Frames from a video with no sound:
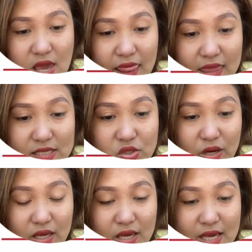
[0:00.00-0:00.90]
In
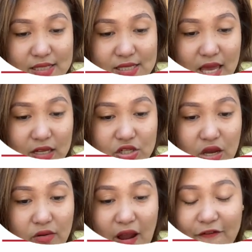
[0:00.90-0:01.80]
district, it's a
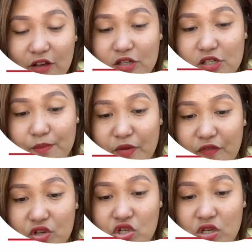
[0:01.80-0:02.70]
geographical
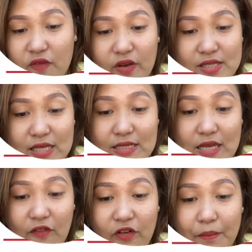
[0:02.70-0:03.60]
subdivision of a
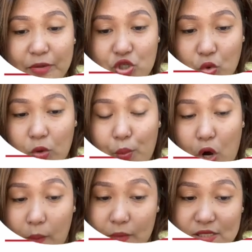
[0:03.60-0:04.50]
city for patrol
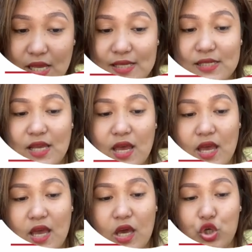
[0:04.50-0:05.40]
purposes
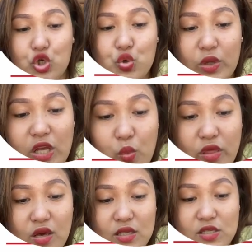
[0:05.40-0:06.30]
and usually
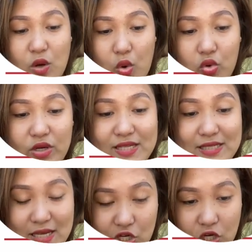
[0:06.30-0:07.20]
with its own
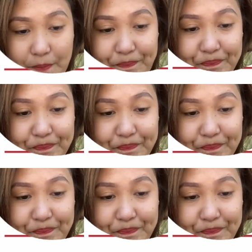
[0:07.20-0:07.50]
station.